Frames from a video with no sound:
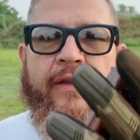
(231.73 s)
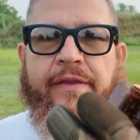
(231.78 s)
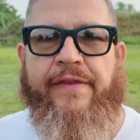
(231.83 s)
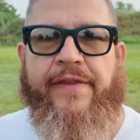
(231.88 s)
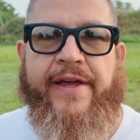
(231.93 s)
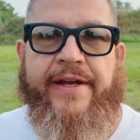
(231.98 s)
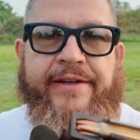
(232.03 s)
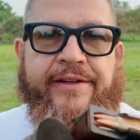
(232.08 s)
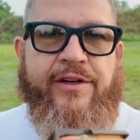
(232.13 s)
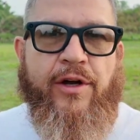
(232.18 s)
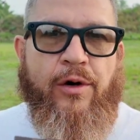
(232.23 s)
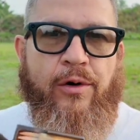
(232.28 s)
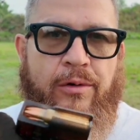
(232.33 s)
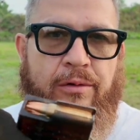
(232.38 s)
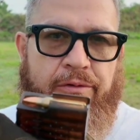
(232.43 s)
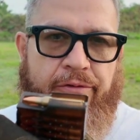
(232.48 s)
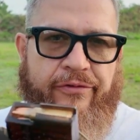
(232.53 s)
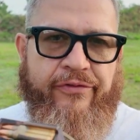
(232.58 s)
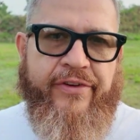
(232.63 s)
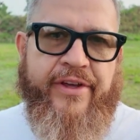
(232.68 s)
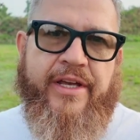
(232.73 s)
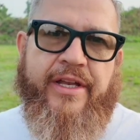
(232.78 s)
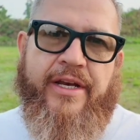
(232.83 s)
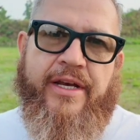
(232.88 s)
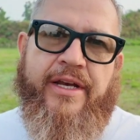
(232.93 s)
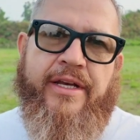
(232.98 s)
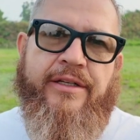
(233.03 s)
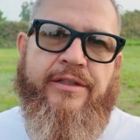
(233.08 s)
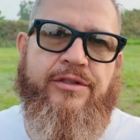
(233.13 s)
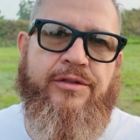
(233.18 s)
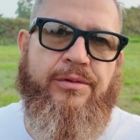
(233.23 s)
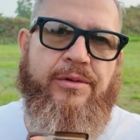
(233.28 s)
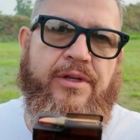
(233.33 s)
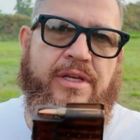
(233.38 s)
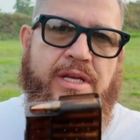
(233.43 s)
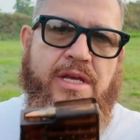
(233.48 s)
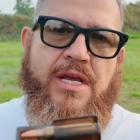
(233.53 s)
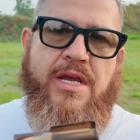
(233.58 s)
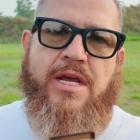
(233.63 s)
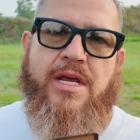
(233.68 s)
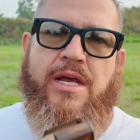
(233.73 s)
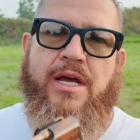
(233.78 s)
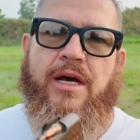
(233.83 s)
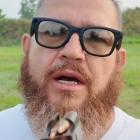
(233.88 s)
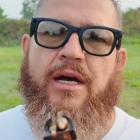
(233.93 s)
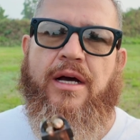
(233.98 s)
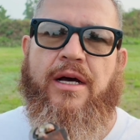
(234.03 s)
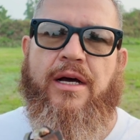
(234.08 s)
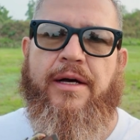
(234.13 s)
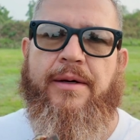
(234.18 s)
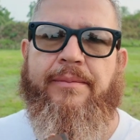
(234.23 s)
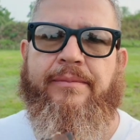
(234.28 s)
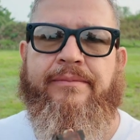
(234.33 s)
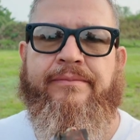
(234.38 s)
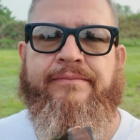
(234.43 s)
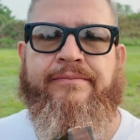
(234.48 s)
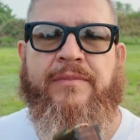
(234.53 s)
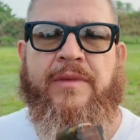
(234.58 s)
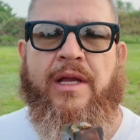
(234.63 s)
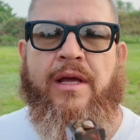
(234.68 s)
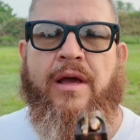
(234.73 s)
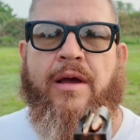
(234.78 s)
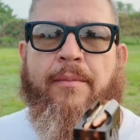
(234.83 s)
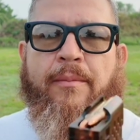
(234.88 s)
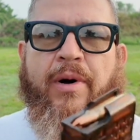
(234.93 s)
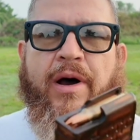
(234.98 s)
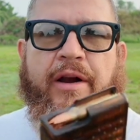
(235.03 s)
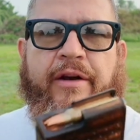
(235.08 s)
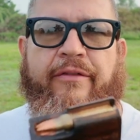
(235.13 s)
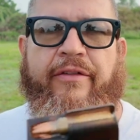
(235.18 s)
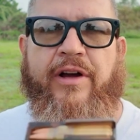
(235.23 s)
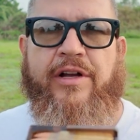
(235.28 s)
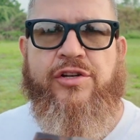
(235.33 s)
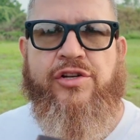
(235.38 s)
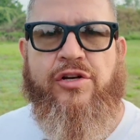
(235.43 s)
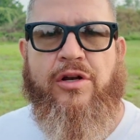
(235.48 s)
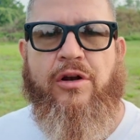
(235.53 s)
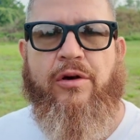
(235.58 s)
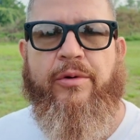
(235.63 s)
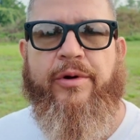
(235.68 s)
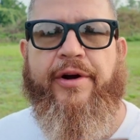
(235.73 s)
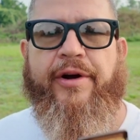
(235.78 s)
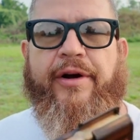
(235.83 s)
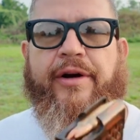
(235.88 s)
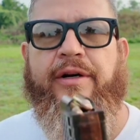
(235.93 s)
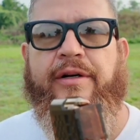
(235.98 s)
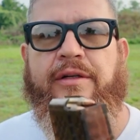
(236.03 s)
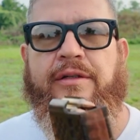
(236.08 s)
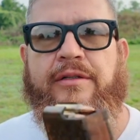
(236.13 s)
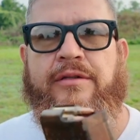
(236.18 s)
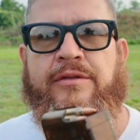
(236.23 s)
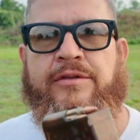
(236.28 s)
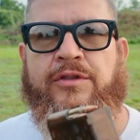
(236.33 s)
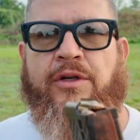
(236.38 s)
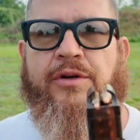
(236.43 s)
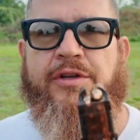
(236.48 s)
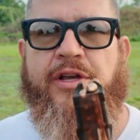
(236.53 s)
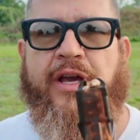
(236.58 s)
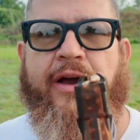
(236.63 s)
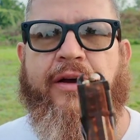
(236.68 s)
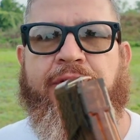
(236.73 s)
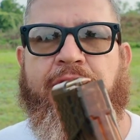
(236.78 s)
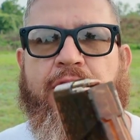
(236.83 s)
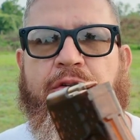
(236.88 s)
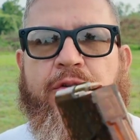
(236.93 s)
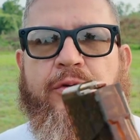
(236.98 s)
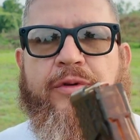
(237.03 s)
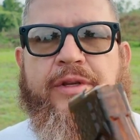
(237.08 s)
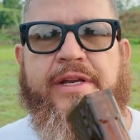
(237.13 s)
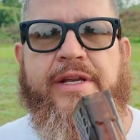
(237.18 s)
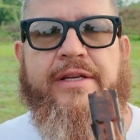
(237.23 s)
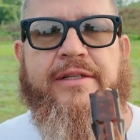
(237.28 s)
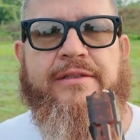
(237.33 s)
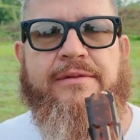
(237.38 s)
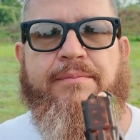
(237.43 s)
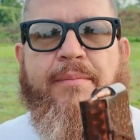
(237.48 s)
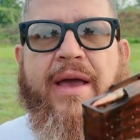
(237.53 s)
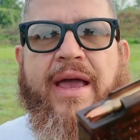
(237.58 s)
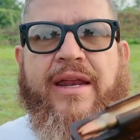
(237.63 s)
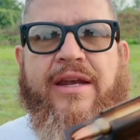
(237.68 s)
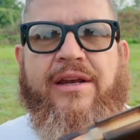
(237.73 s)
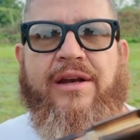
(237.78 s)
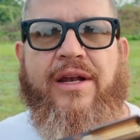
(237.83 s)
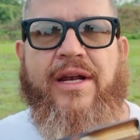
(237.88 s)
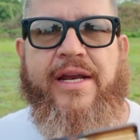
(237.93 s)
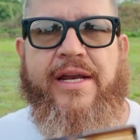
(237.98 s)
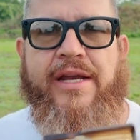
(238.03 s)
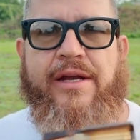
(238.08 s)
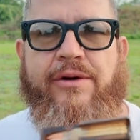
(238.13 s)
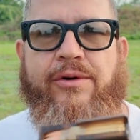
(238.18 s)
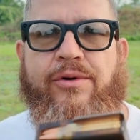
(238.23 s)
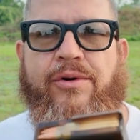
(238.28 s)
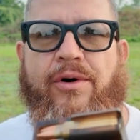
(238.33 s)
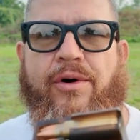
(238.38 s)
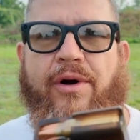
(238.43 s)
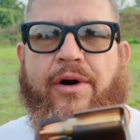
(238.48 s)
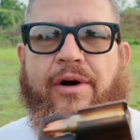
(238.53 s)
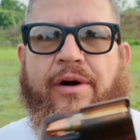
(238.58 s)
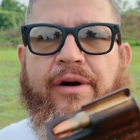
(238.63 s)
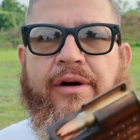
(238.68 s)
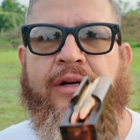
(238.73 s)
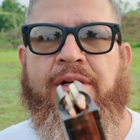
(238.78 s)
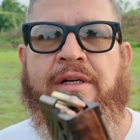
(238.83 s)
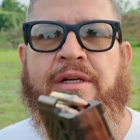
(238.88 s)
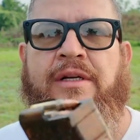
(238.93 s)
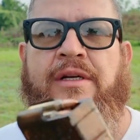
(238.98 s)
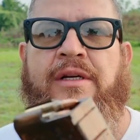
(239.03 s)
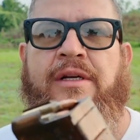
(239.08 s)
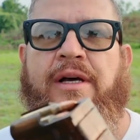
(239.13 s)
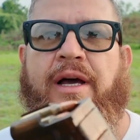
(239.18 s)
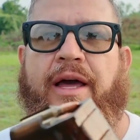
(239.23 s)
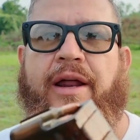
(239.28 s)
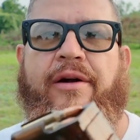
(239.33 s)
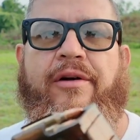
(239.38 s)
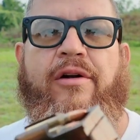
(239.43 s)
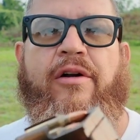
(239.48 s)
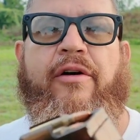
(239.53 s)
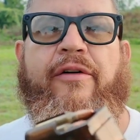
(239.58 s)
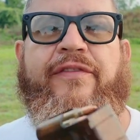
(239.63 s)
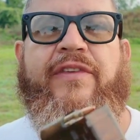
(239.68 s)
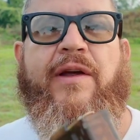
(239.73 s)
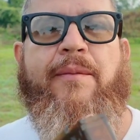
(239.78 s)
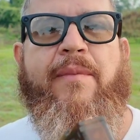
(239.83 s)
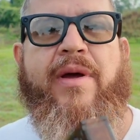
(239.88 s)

They don't fit into the Potavash loader. So you have to do these manually, or I don't know if they